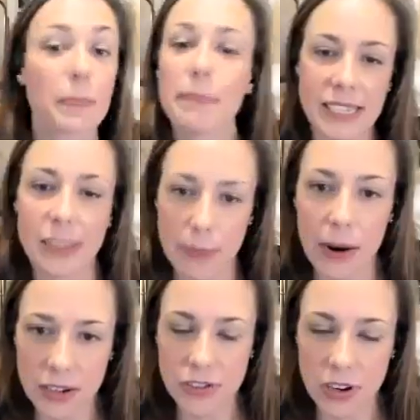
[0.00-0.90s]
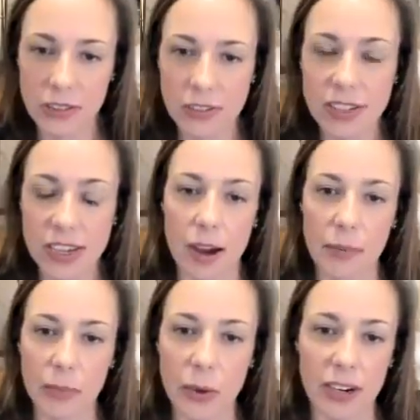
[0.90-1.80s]
basically power struggles,
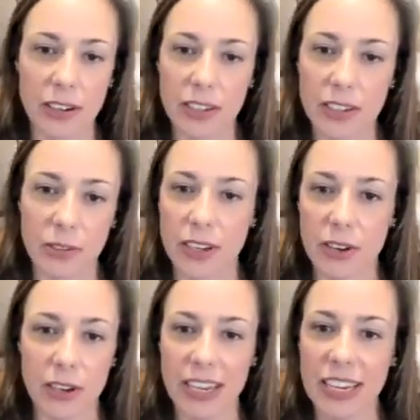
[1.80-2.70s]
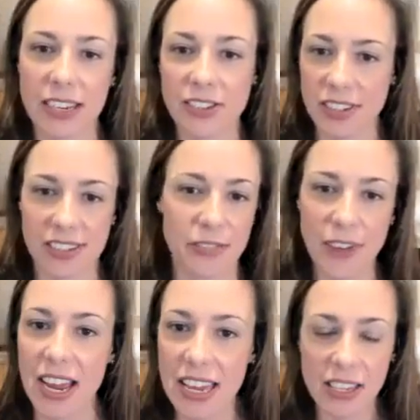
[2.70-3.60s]
where your kid is just
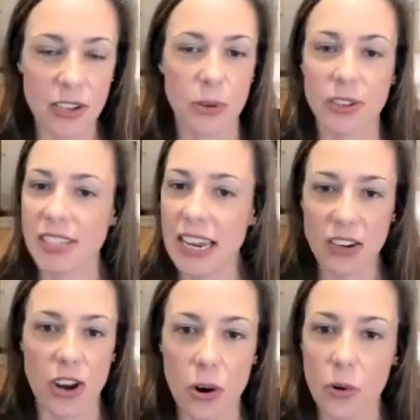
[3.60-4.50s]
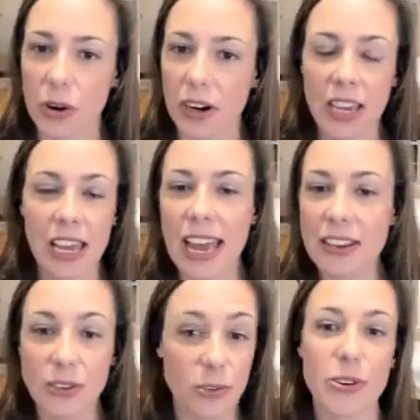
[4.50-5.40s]
defying you or saying no,
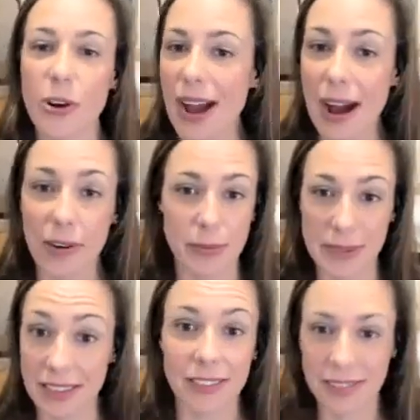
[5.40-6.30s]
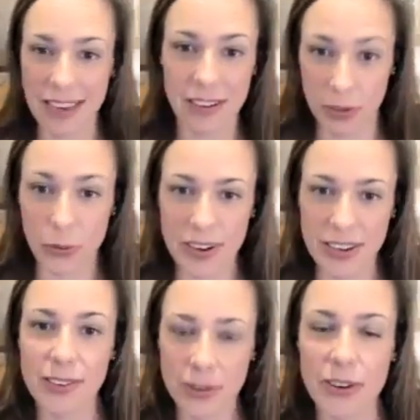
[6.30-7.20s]
and you don't know how to be in authority.
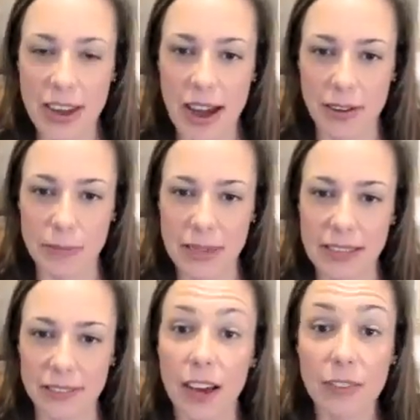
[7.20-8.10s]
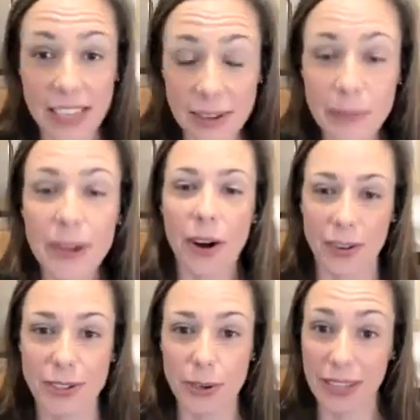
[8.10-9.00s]
You don't know how to be loving, but
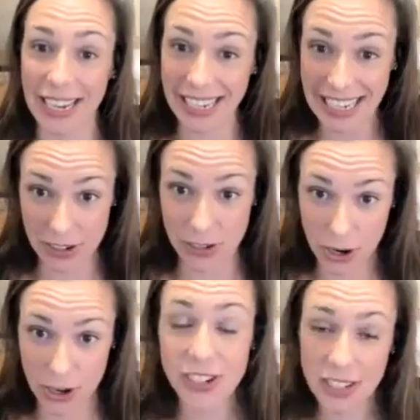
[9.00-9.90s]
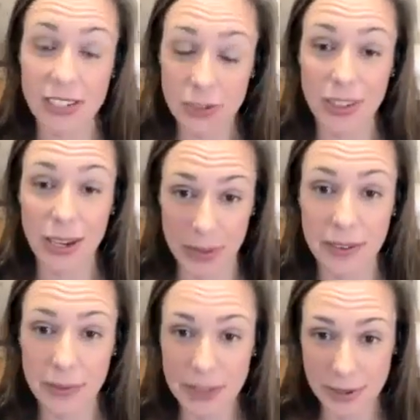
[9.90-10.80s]
also like in charge. Because I do think
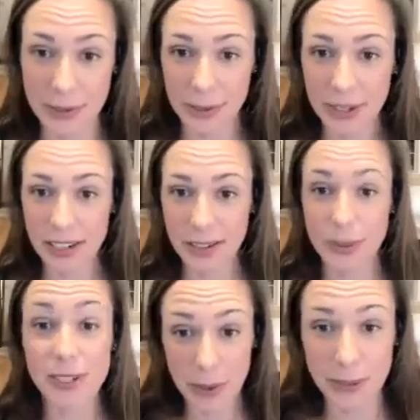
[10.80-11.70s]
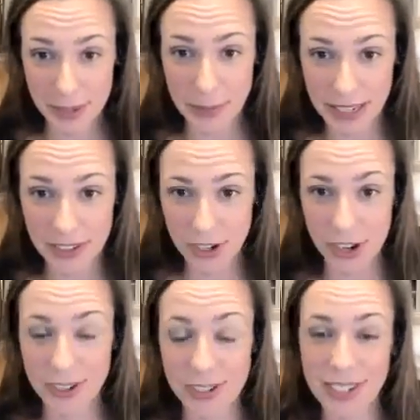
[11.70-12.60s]
we're supposed to be in
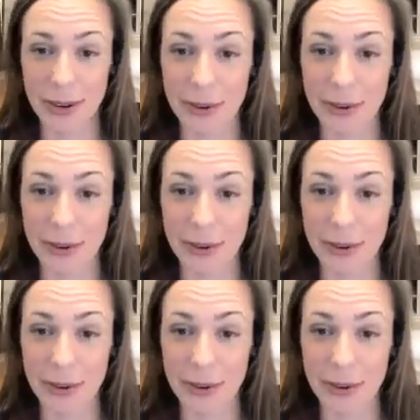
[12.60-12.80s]
charge.